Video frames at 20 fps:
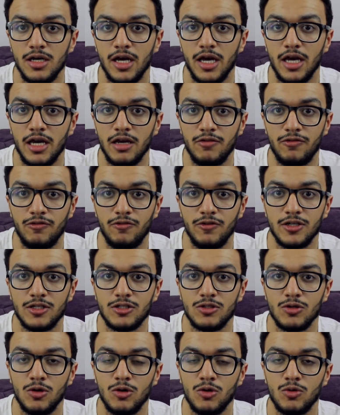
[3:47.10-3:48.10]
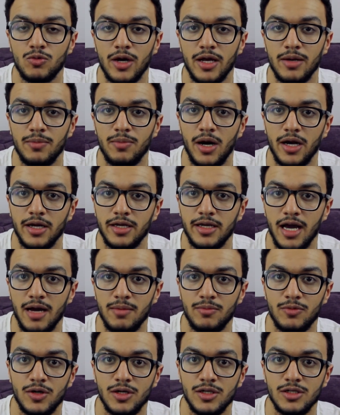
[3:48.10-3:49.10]
If it's all run by
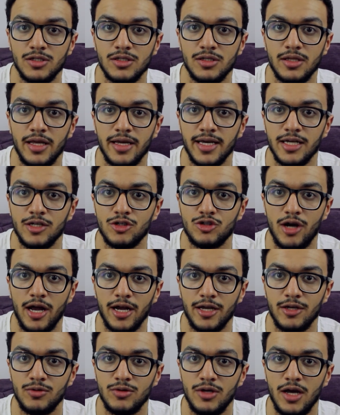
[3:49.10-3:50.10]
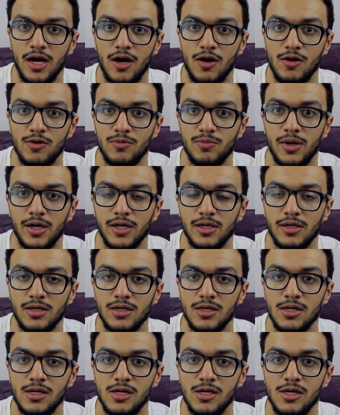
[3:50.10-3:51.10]
cameras, they can track you down, but
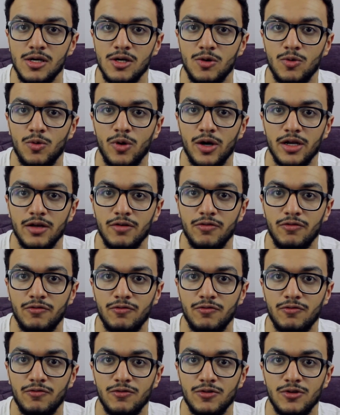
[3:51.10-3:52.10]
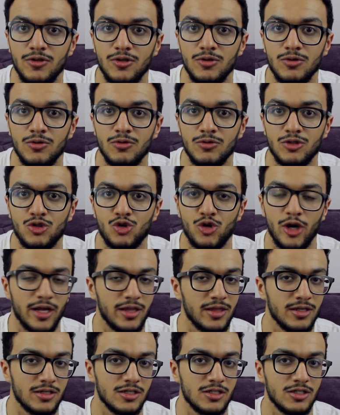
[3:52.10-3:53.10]
what if you
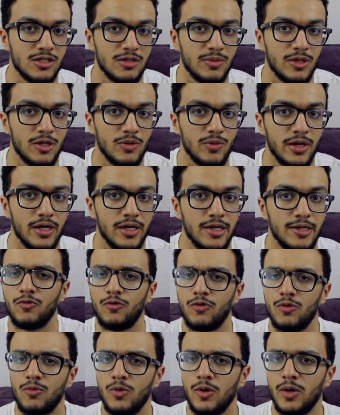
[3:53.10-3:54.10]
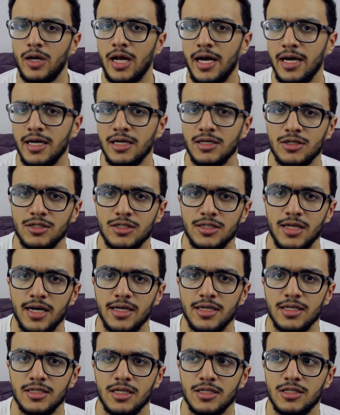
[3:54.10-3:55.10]
trick the system in a way? From what I
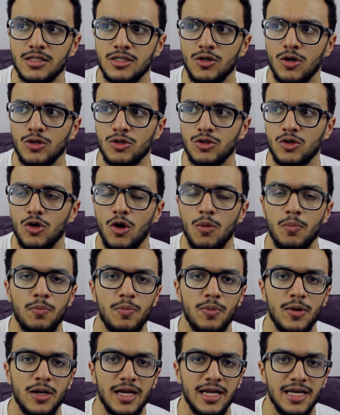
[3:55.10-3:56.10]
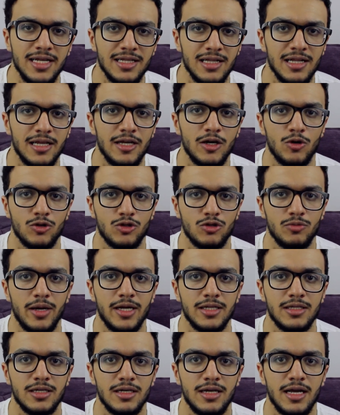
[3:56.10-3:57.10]
understand is it's not completely
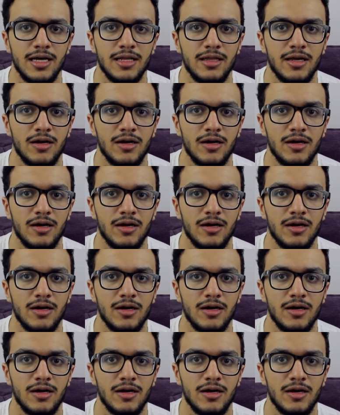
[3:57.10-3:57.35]
automated.